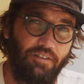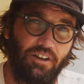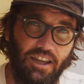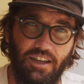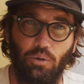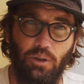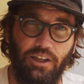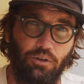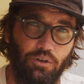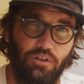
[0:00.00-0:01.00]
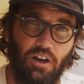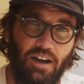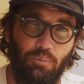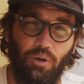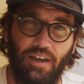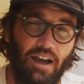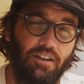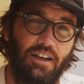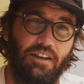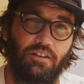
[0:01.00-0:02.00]
an equally good time
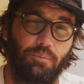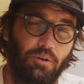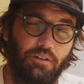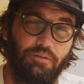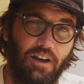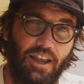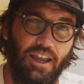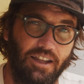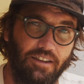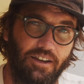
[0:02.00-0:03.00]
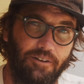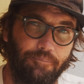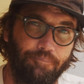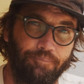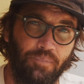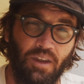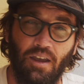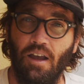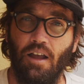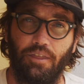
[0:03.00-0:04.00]
without needing to modify anything.
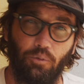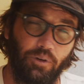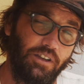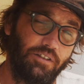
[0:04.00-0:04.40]
The rear